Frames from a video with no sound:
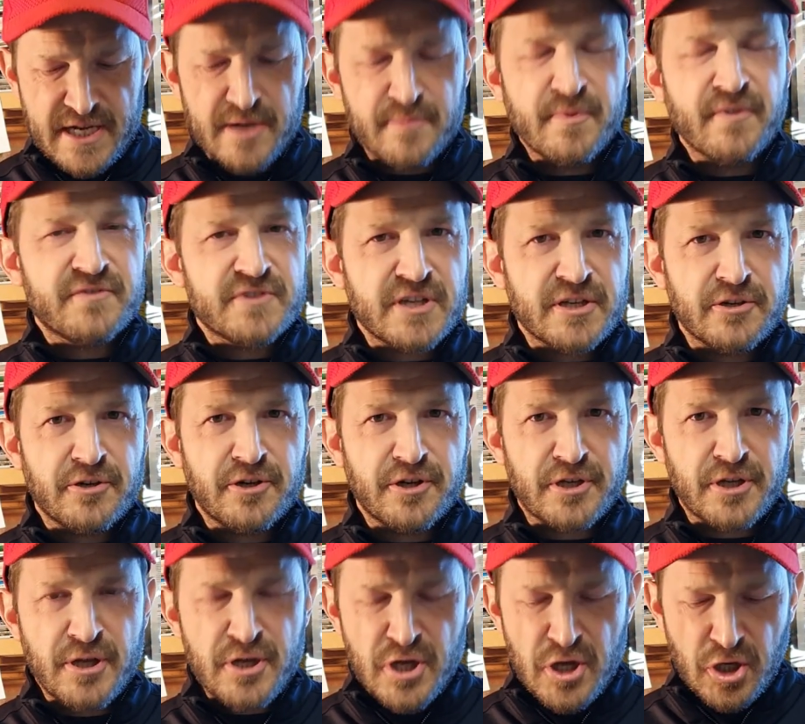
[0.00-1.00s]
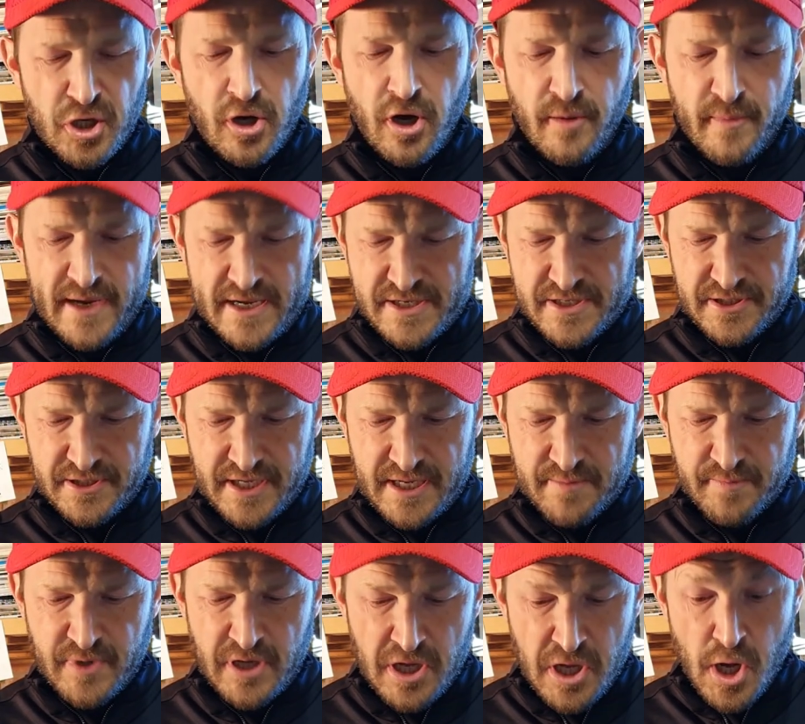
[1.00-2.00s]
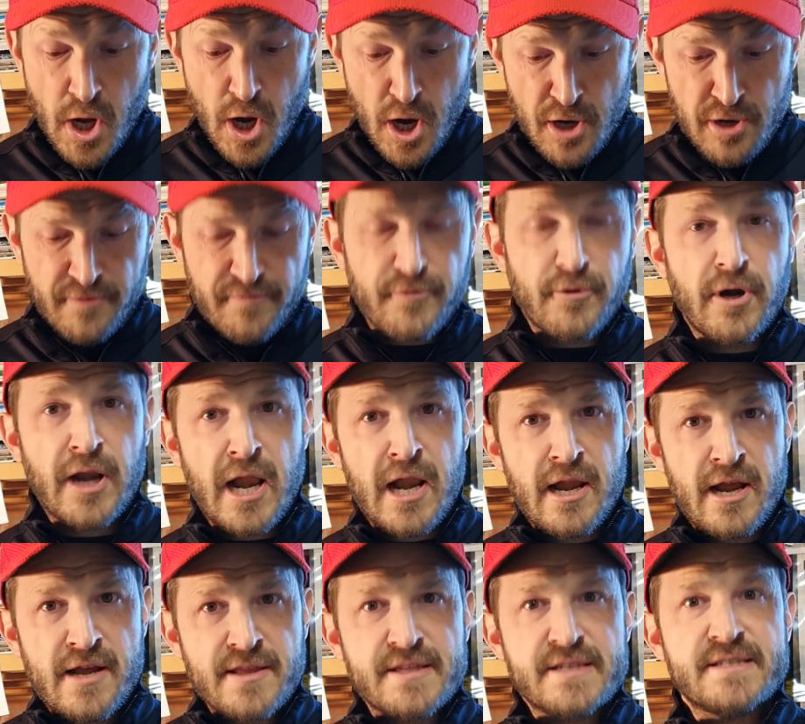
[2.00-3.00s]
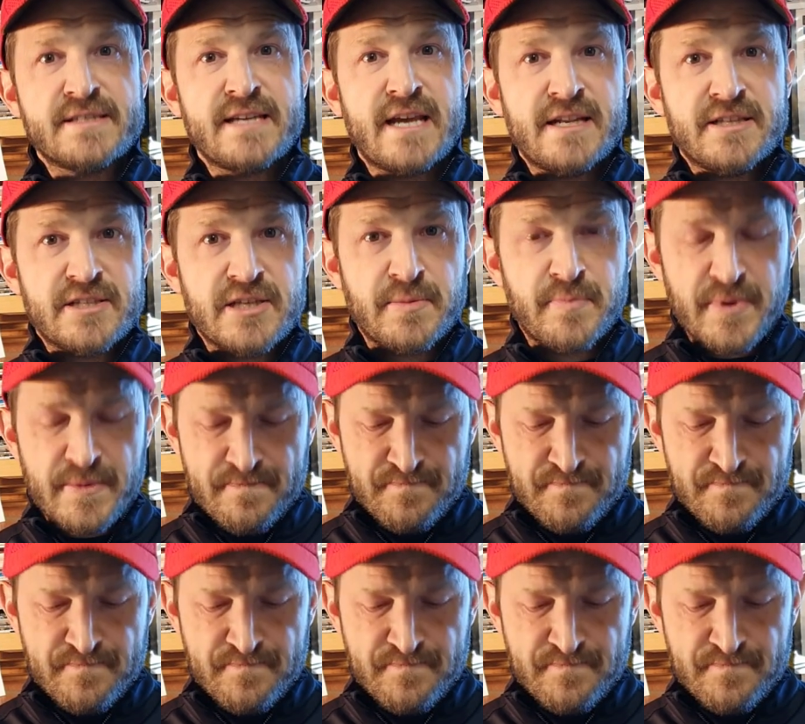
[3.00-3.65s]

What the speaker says: I'm obviously not going to comment on it, but overall I like the setup.